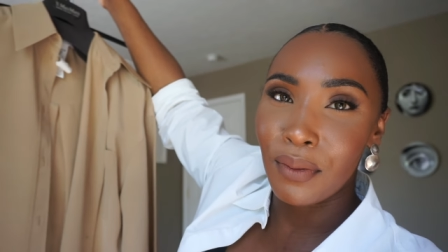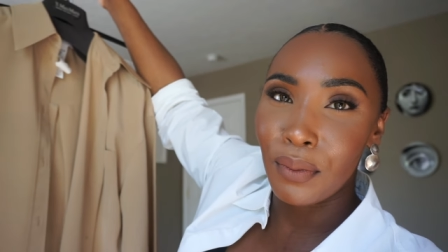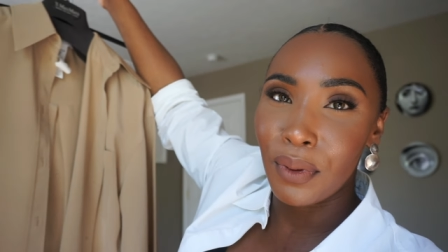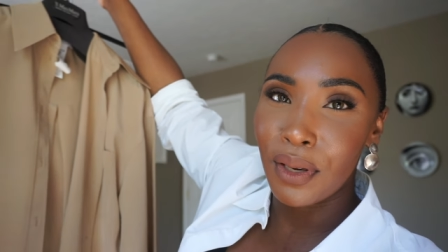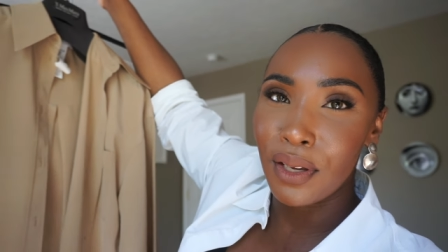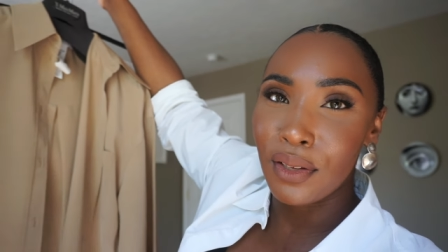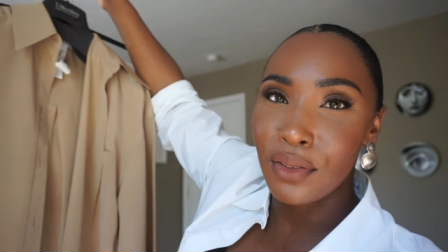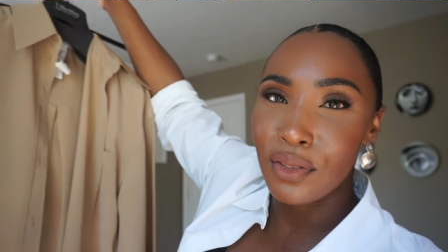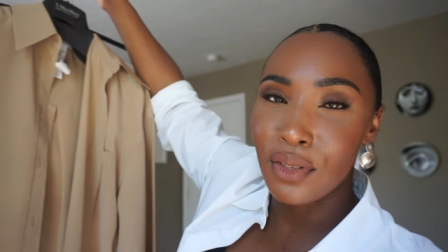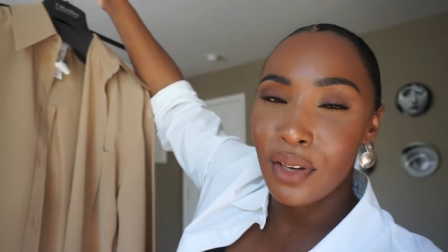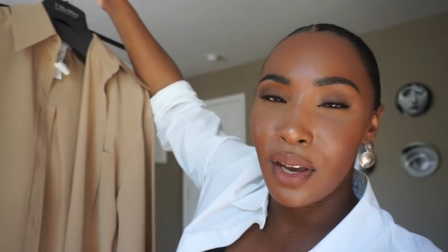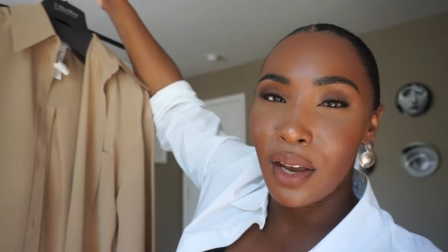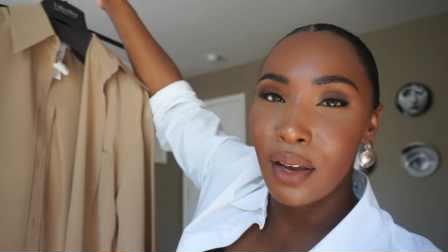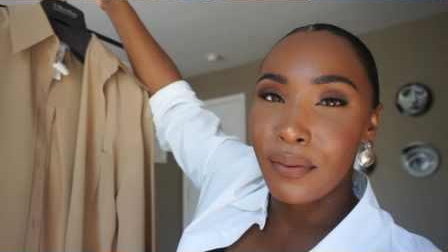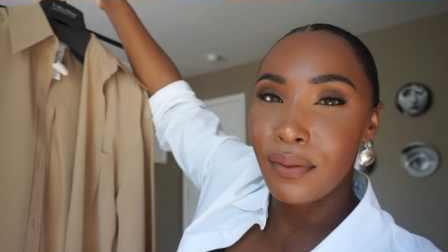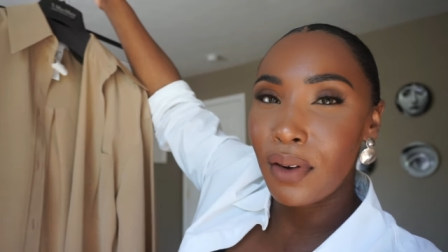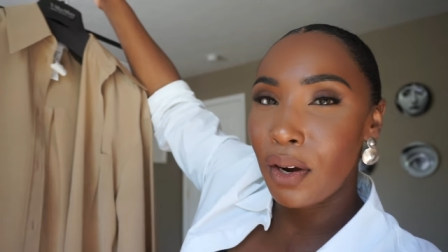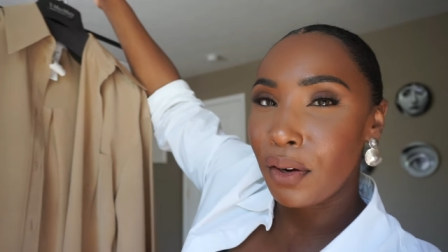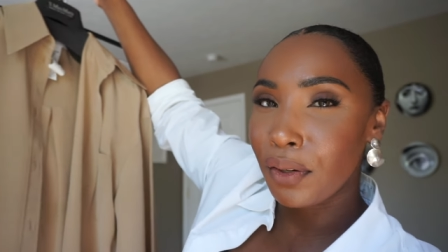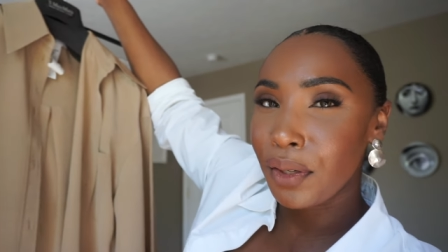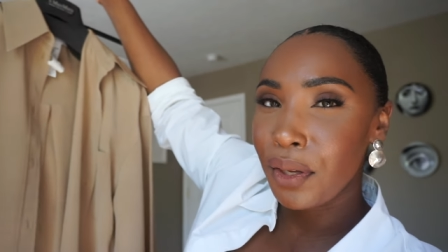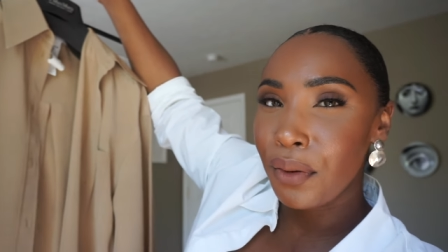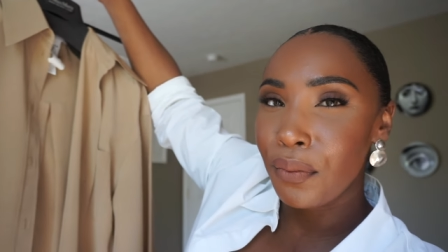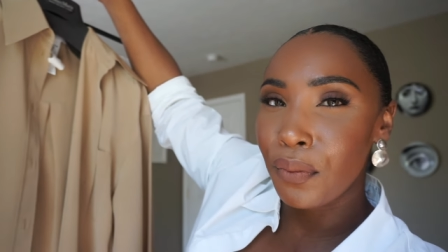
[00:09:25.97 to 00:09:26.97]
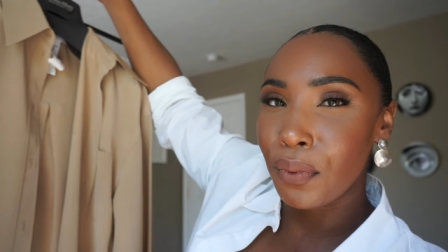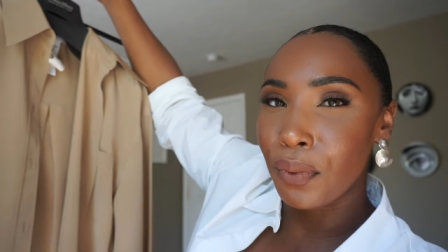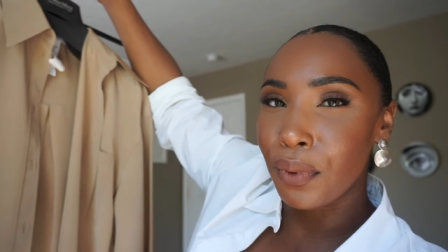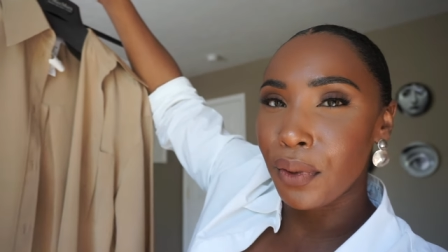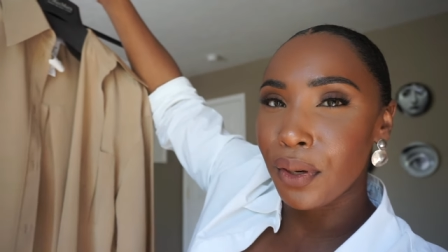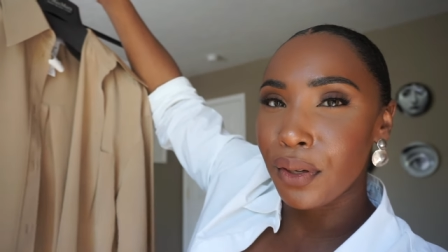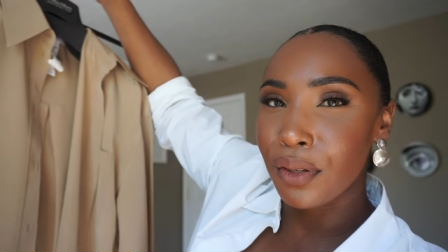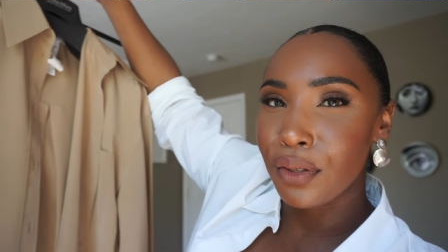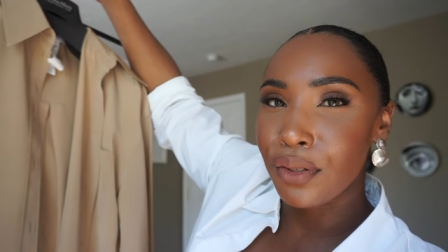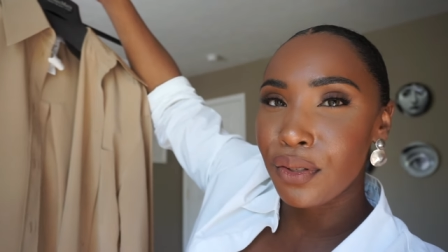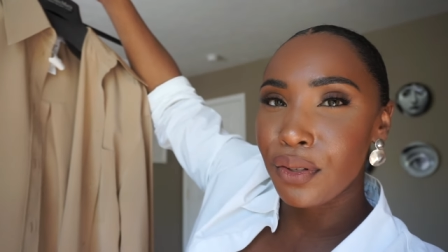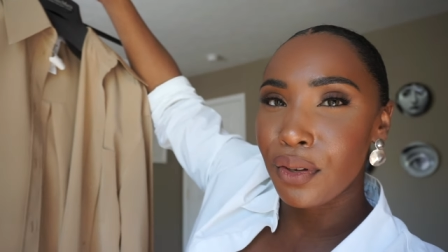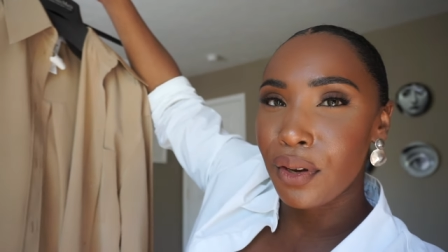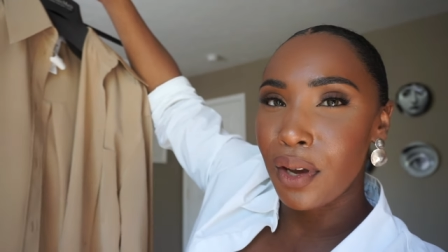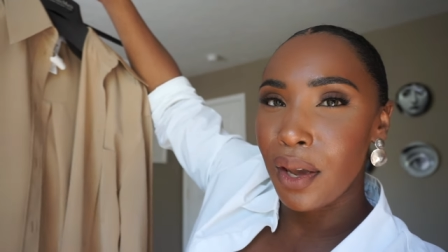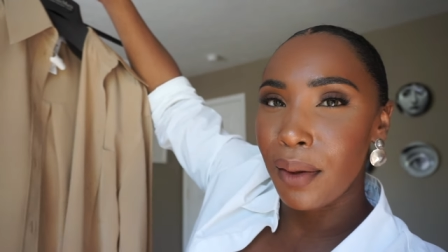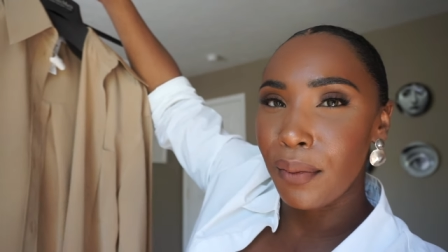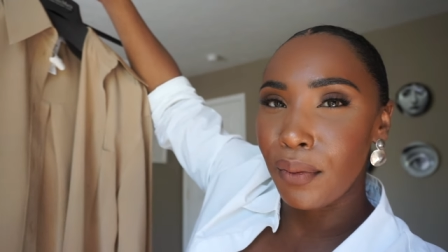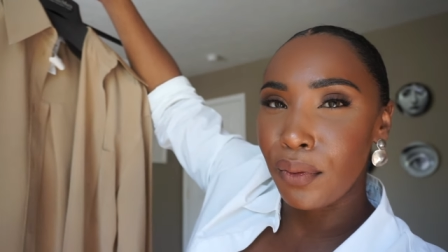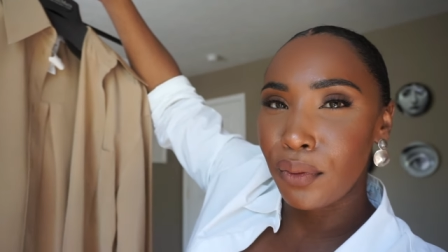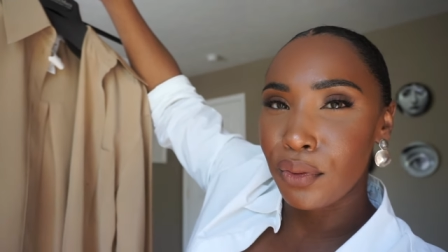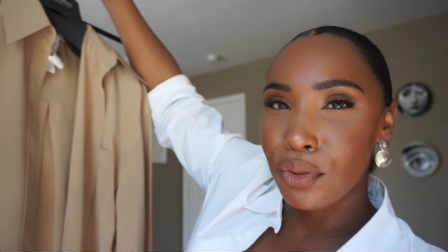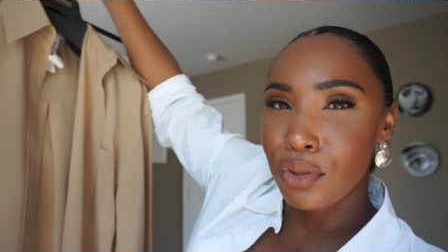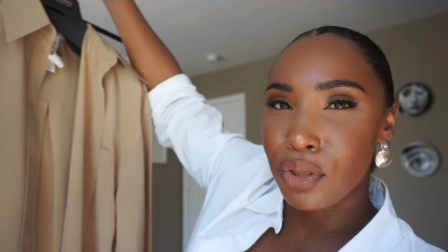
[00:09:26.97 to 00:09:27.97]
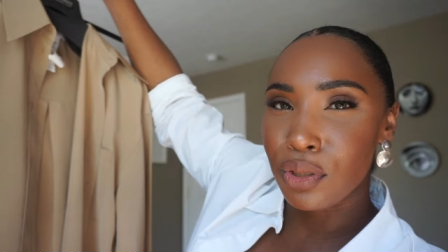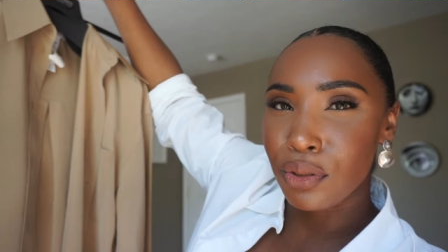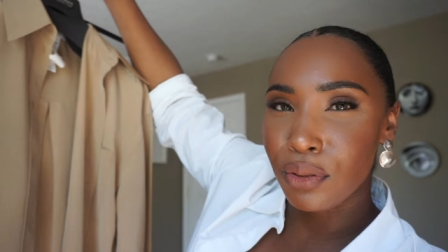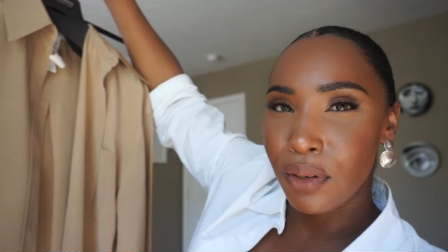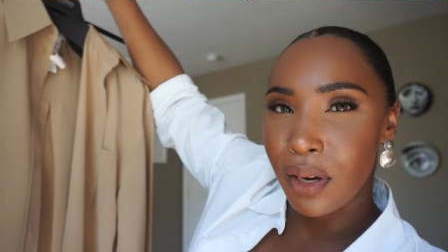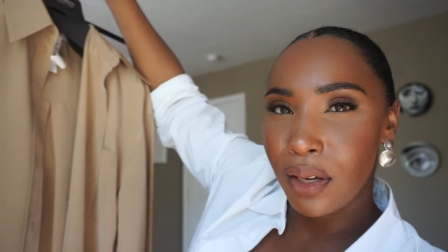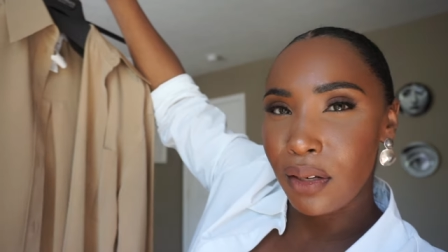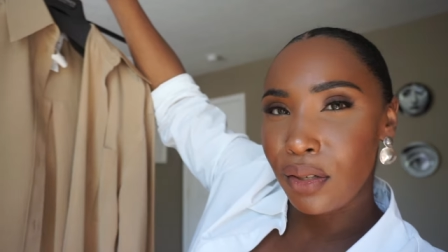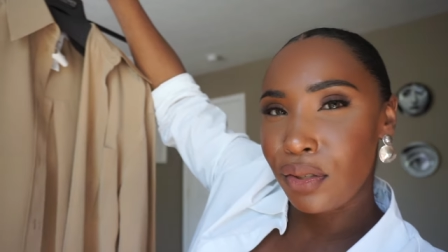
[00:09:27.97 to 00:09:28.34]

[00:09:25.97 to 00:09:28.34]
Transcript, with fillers: which I've already worn so I will try